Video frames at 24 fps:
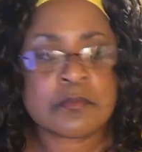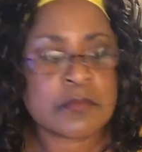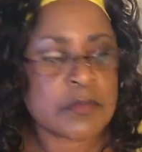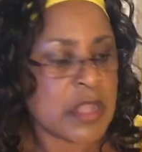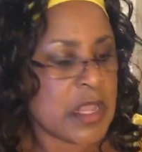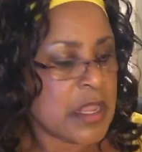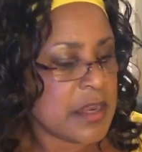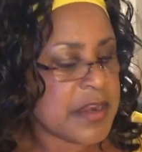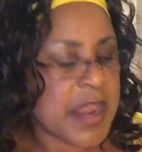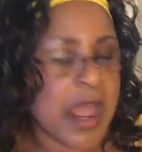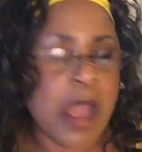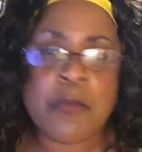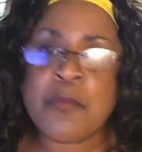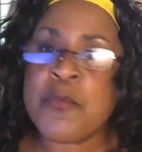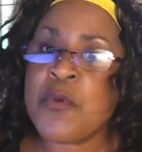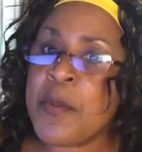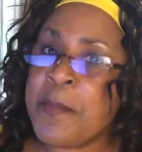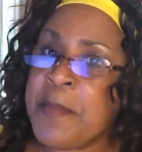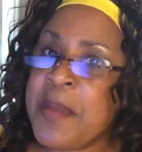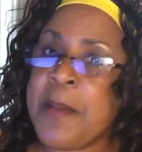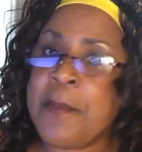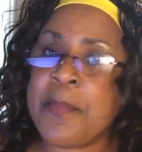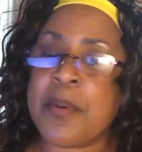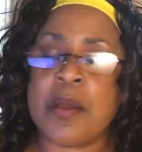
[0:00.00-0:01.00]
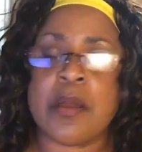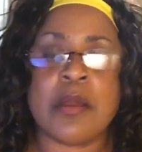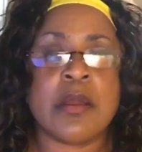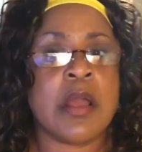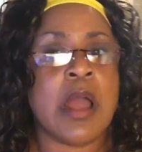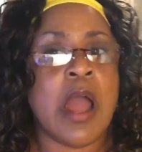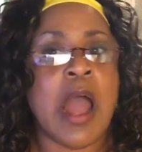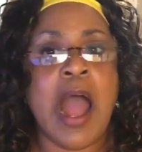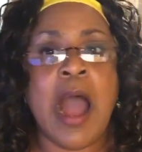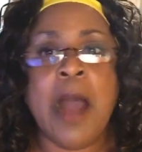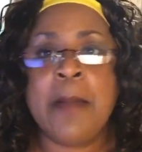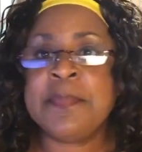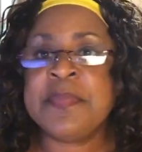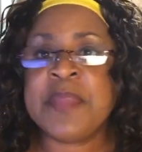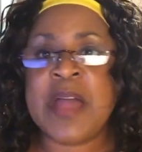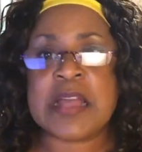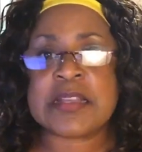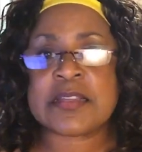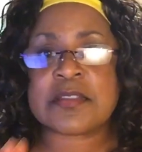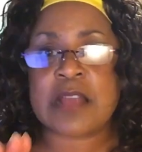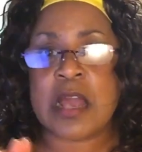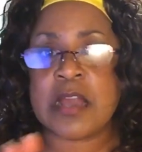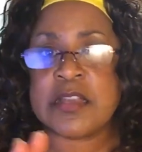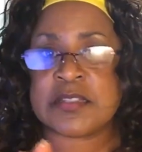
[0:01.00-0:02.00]
Now remember,
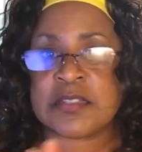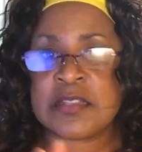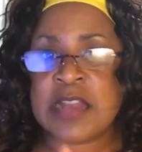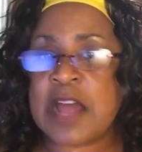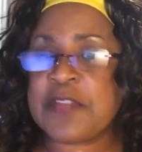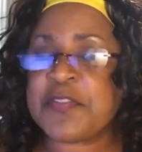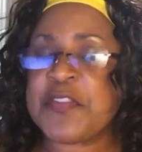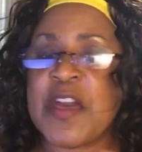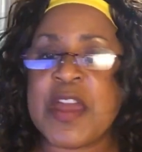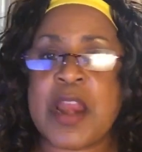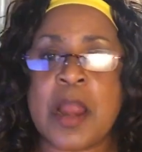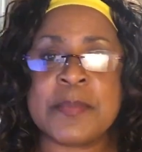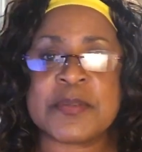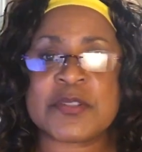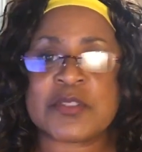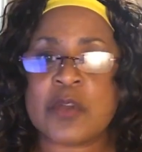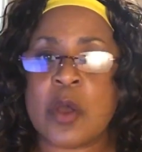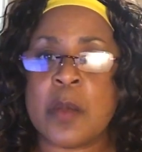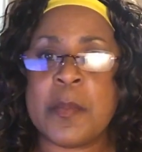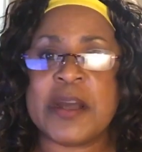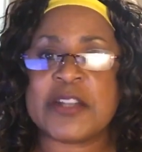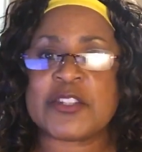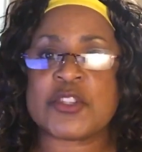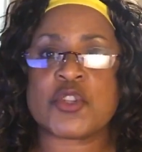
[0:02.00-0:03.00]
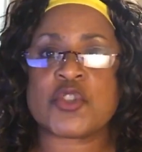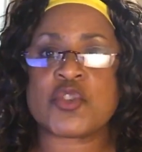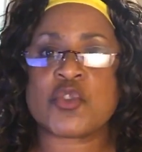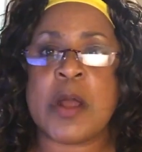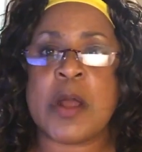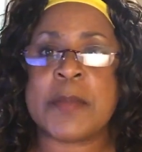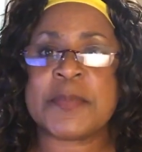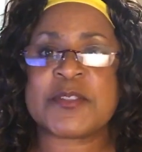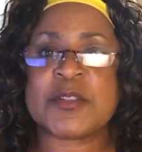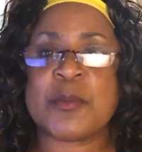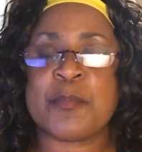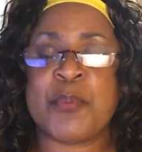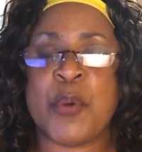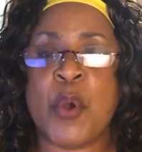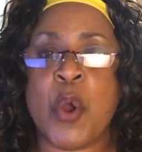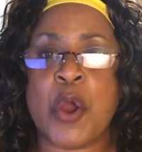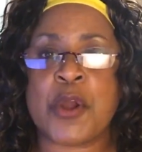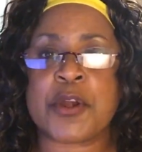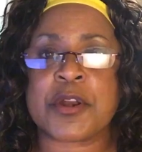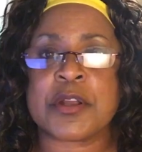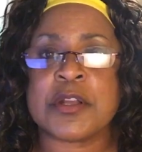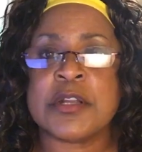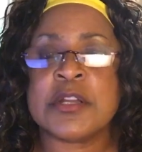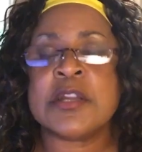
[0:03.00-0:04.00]
it's not that I'm so much a Trump
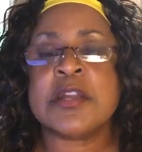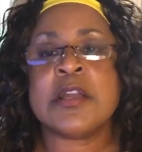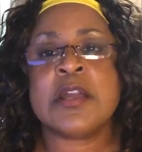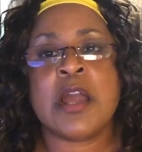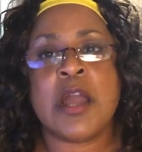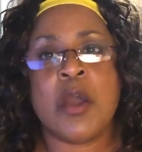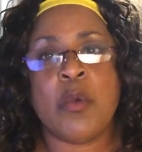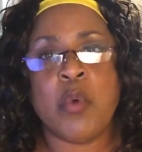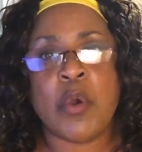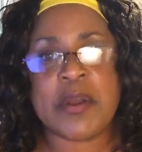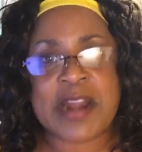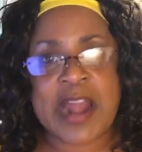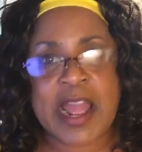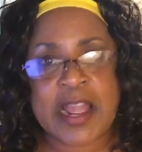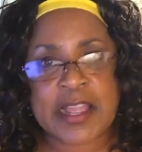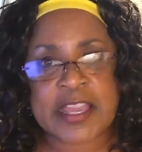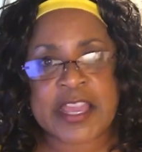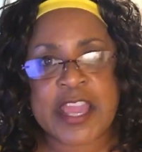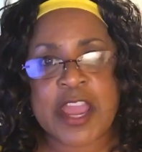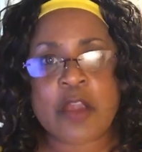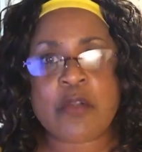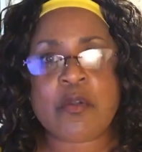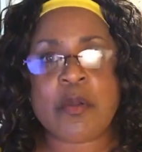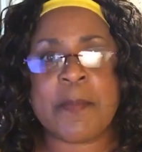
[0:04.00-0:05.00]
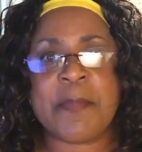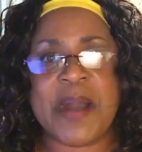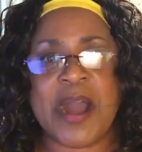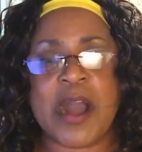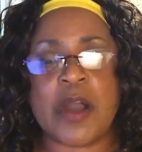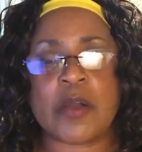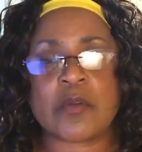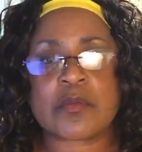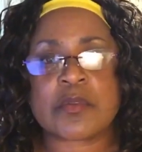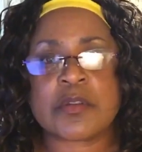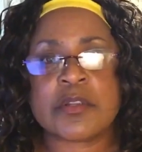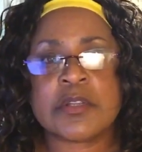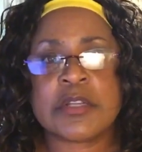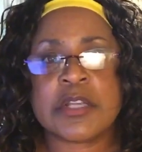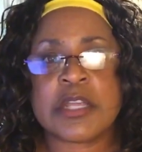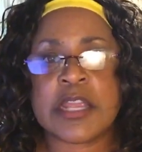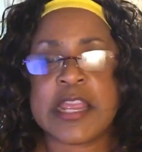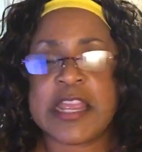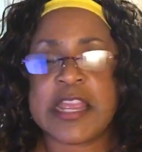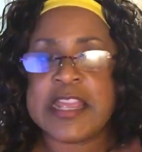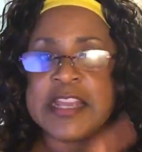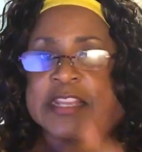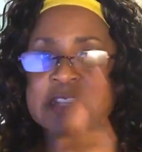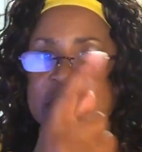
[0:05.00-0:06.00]
supporter. What I care about
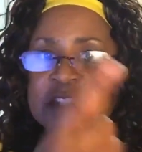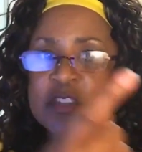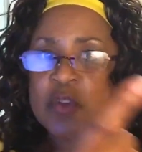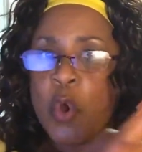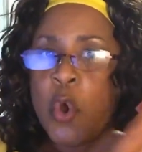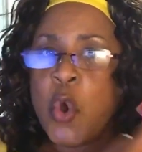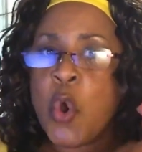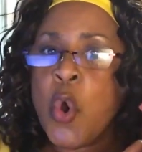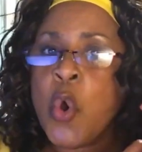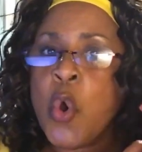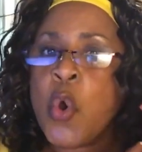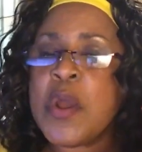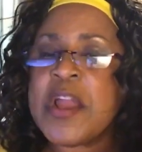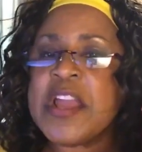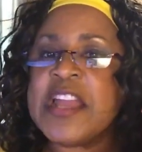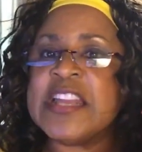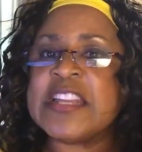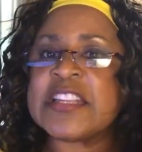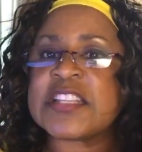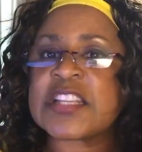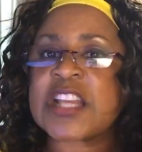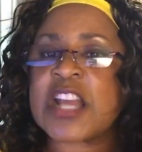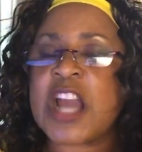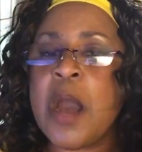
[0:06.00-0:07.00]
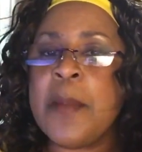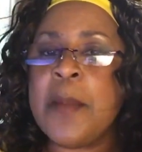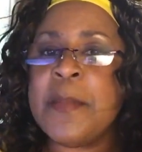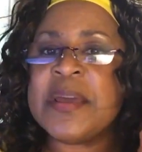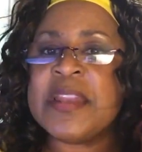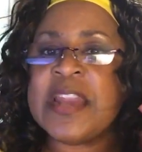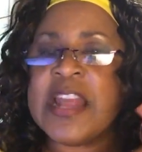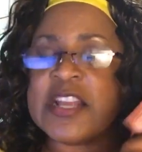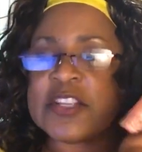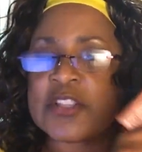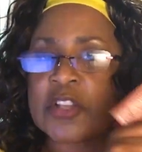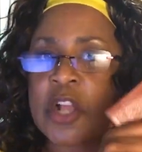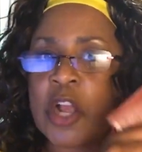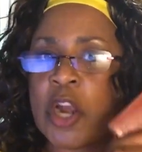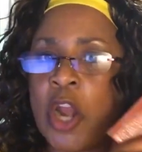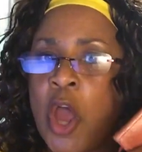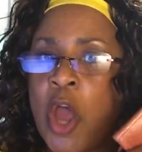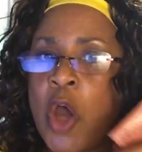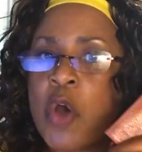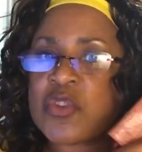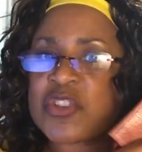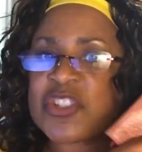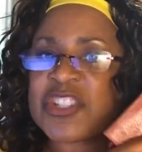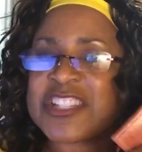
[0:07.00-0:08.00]
is who is coming as
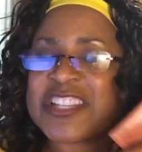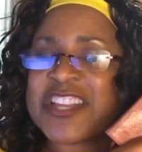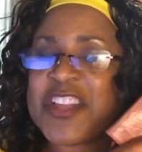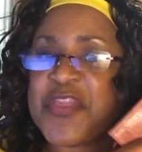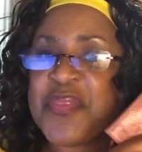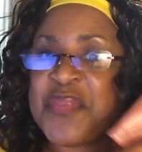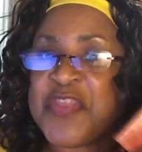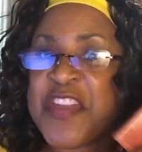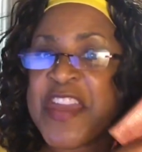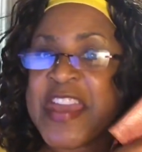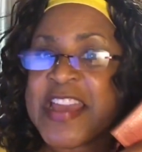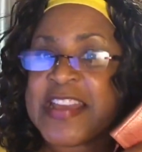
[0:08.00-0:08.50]
close to this